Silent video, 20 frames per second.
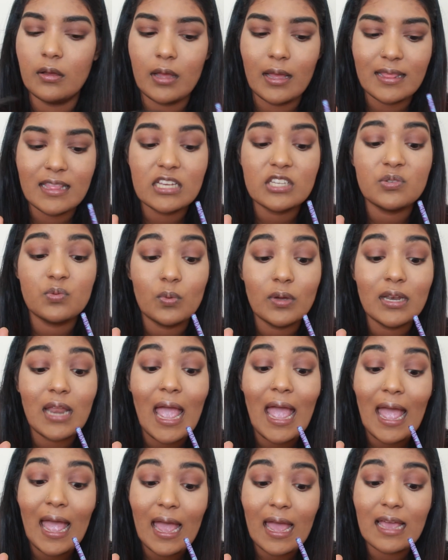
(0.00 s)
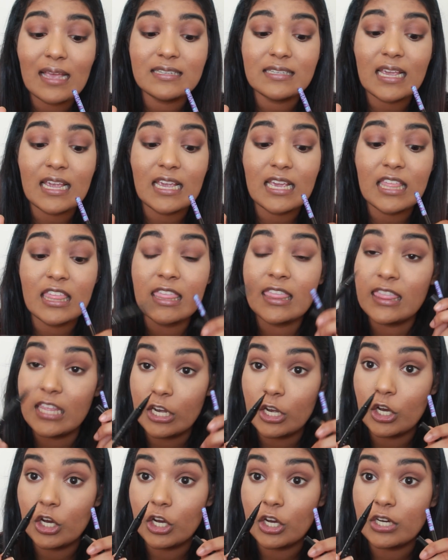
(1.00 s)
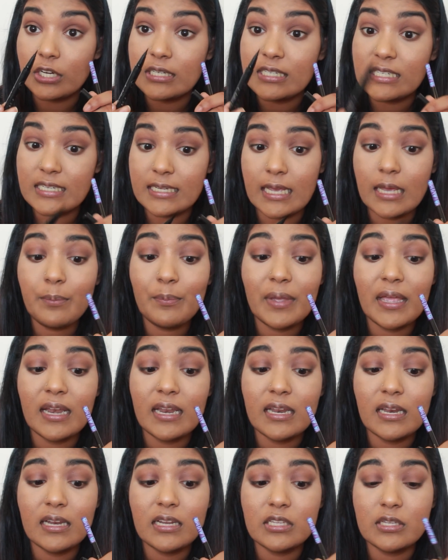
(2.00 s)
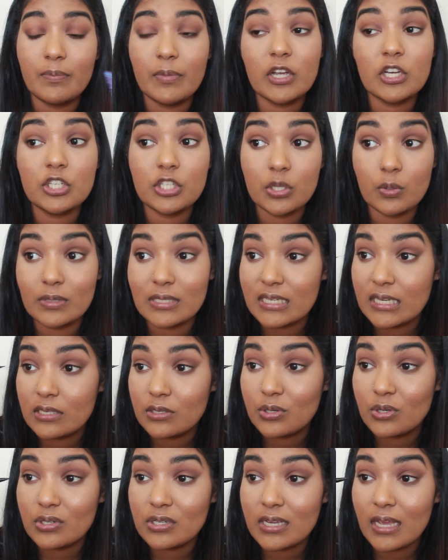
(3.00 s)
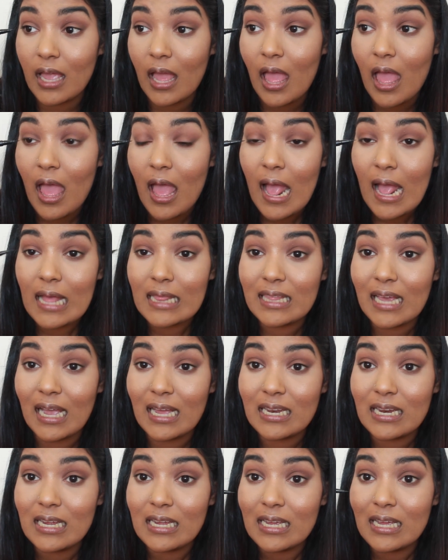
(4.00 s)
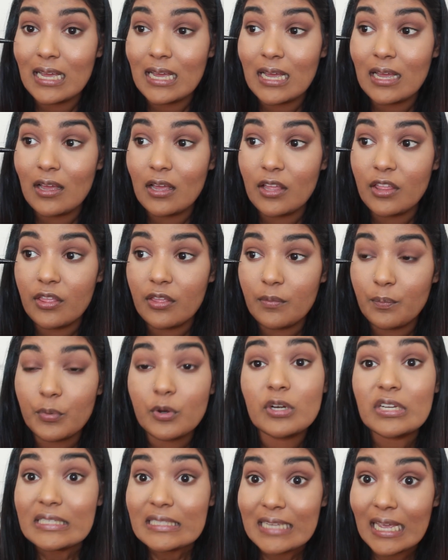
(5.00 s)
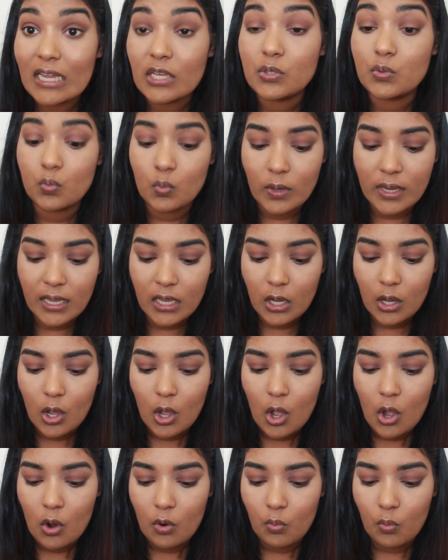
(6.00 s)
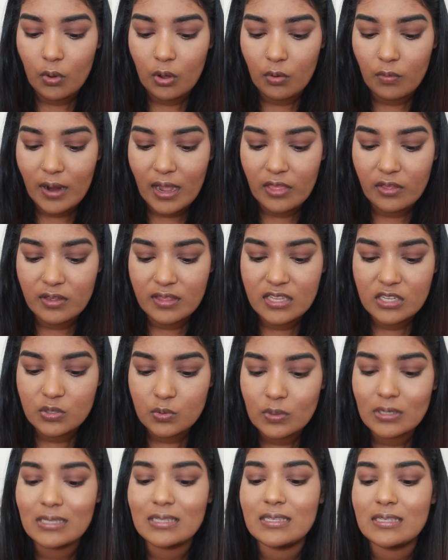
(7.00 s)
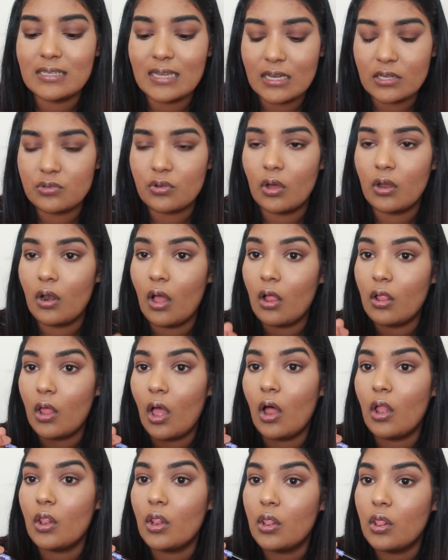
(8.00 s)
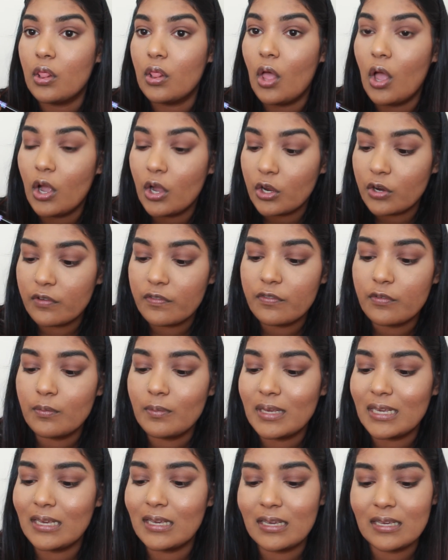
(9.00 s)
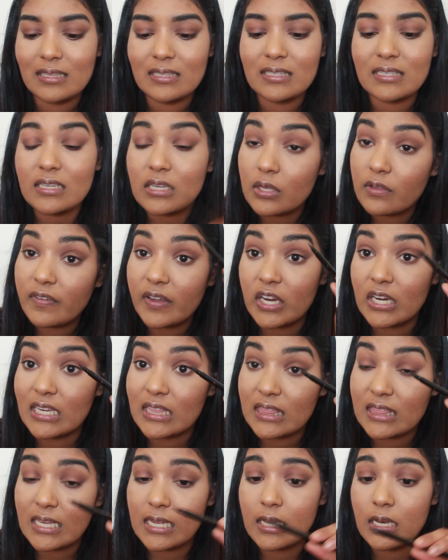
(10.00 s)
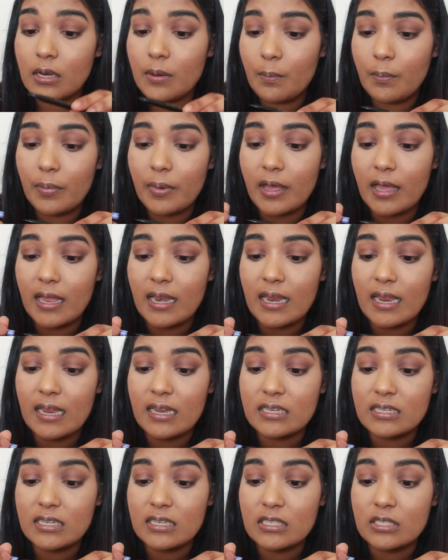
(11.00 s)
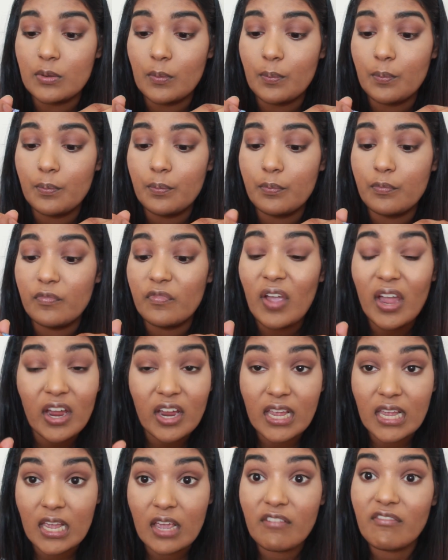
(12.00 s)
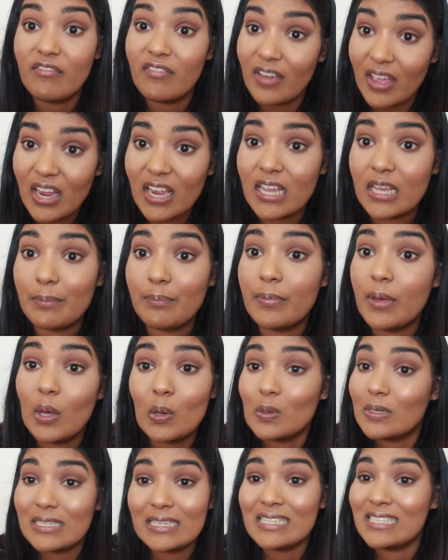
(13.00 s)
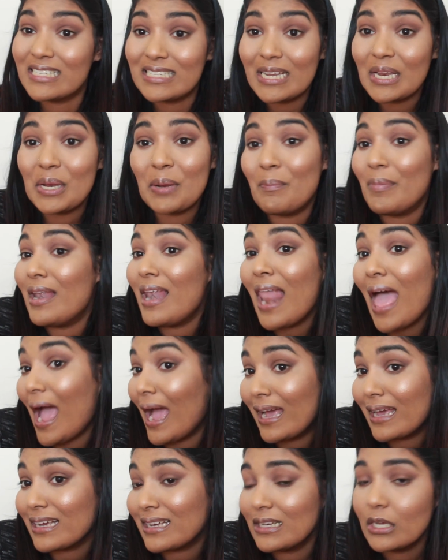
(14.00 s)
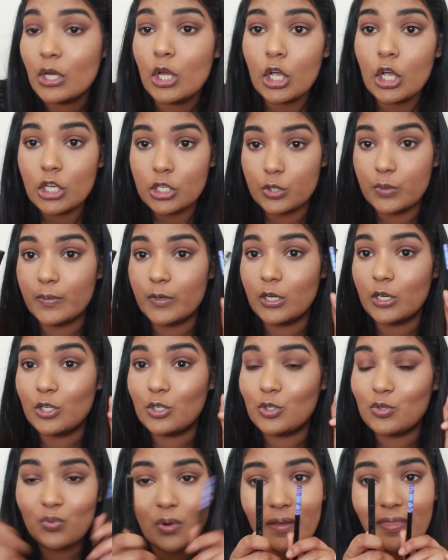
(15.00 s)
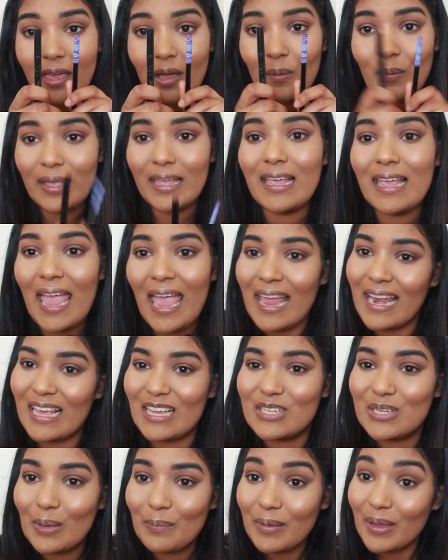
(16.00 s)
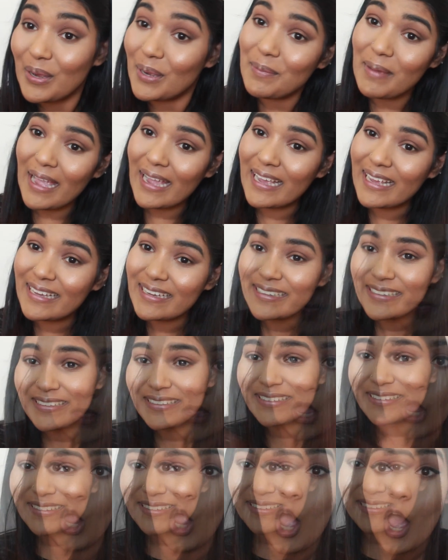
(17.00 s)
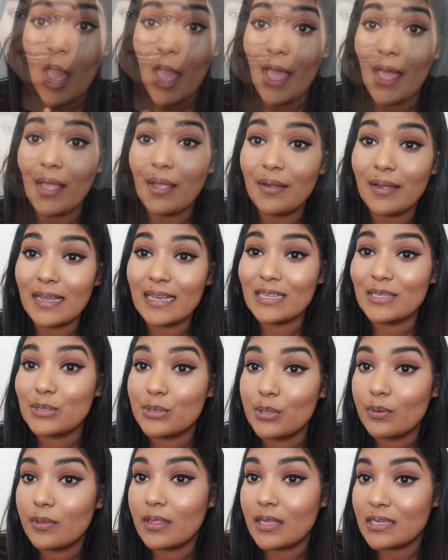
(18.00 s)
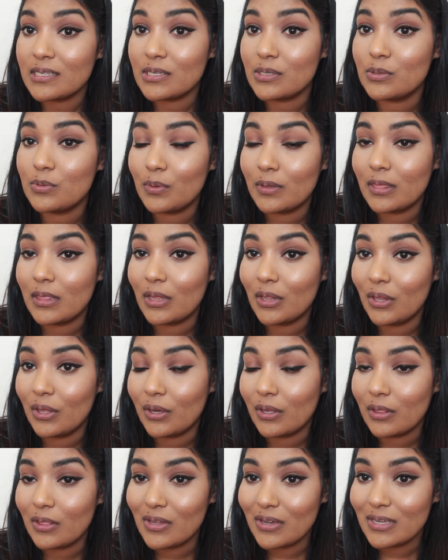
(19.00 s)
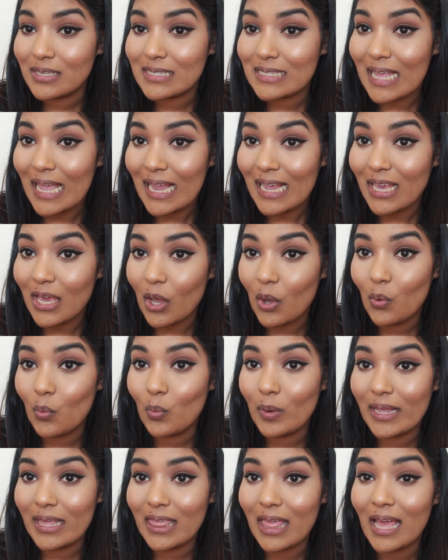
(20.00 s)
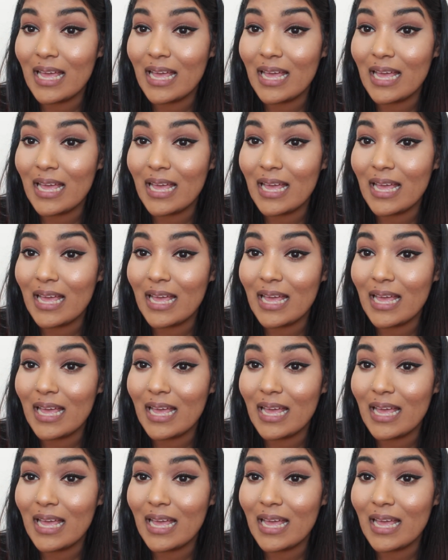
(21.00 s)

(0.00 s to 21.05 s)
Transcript: this one has a thinner tip and it is a brush, so it's easier to get that precise wing, while rather this one stays on a lot longer for me. It's still very thin, but it is very, very potent black. So I'm gonna draw that wing and I shall be right back. Alright, so this is what the look looks like with